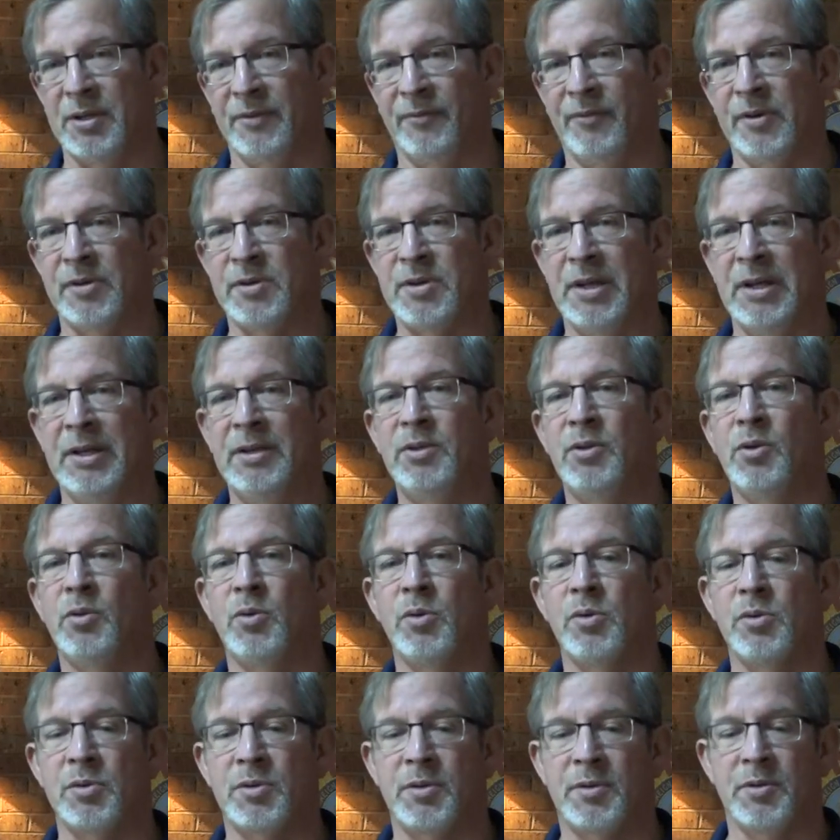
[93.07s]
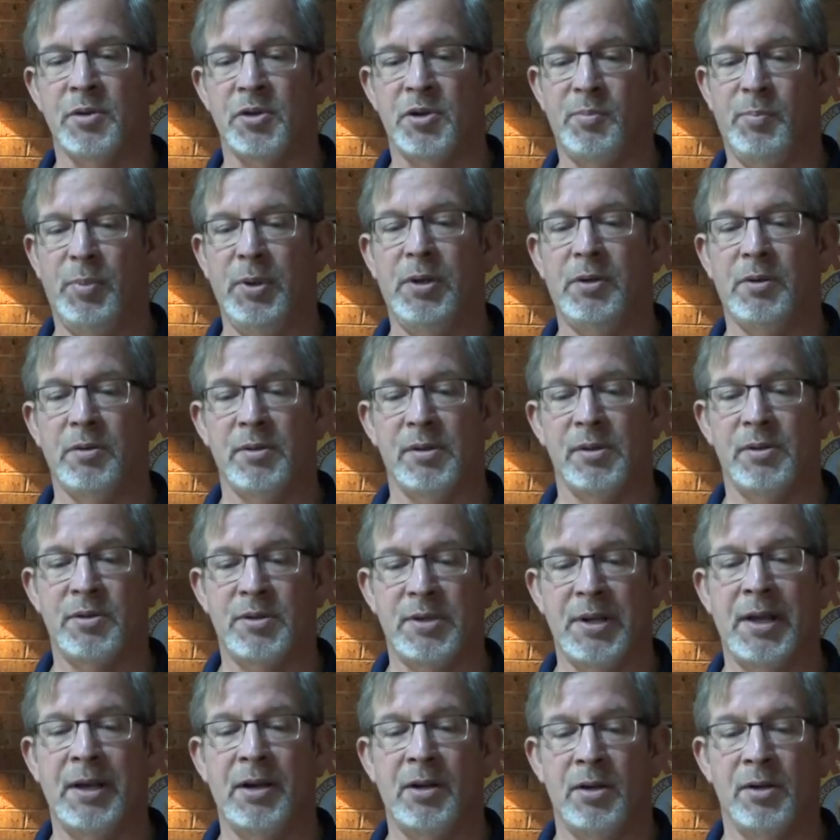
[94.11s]
If it's indoors, the speaker that's
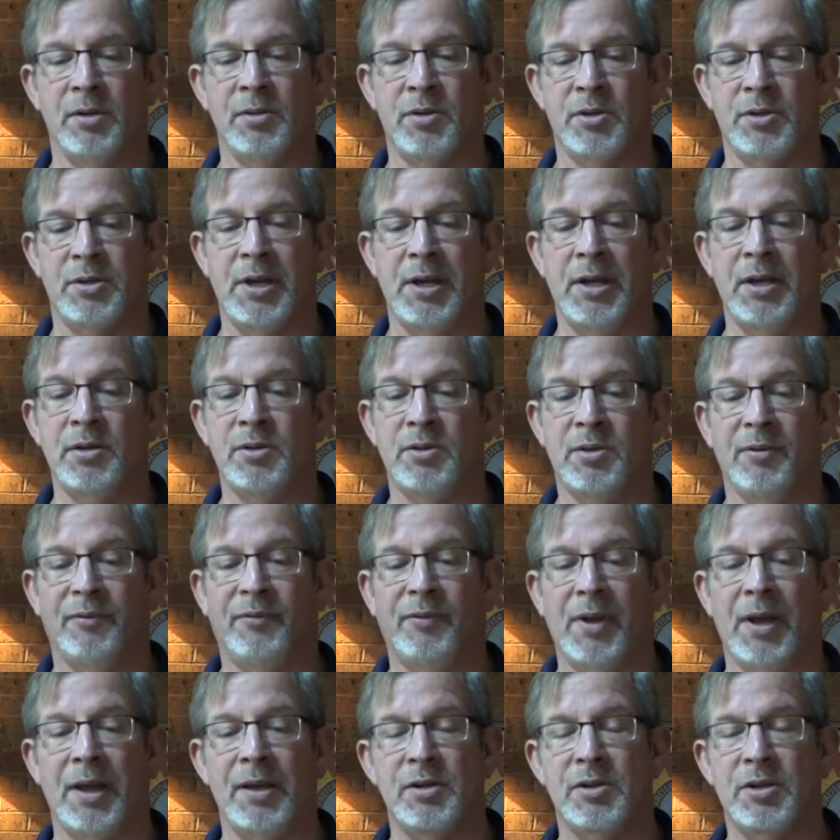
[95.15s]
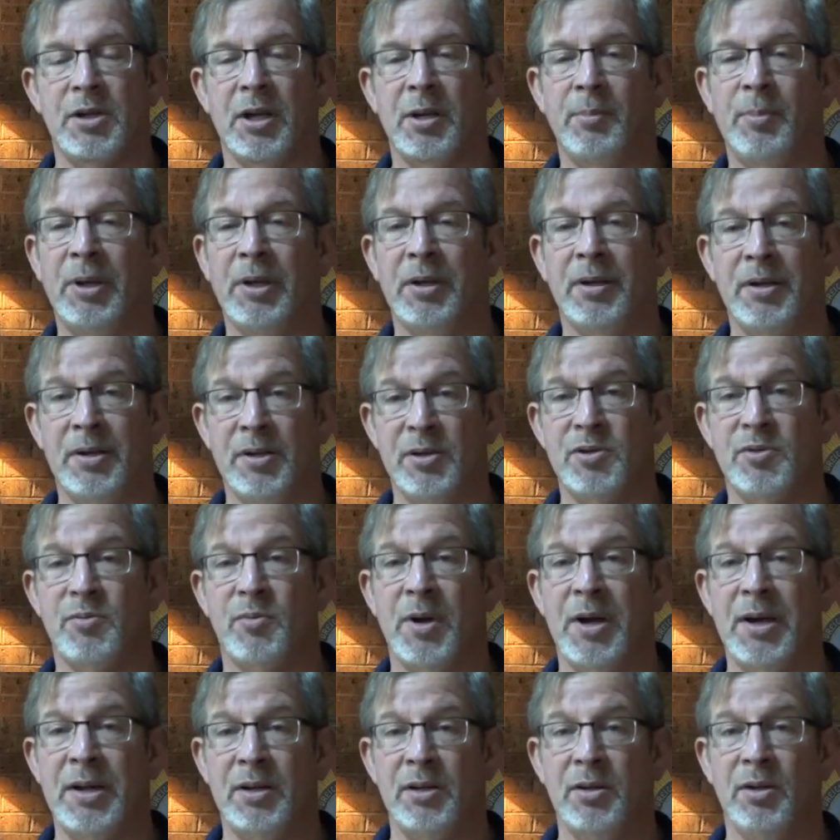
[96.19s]
standing on stage, the flag's got to be at his
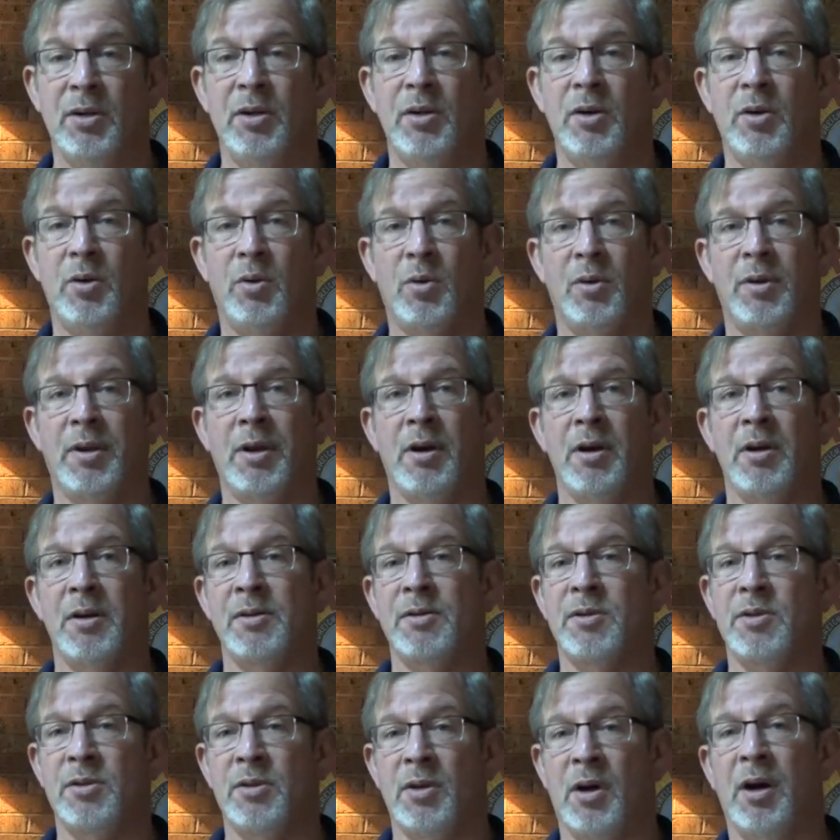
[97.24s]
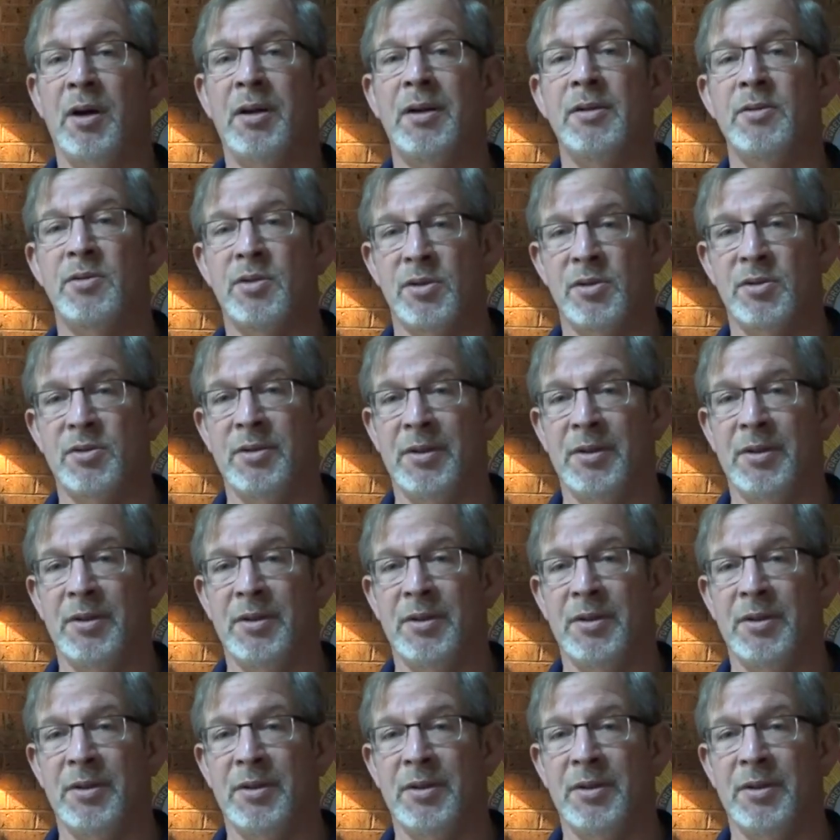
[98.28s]
right or the audience's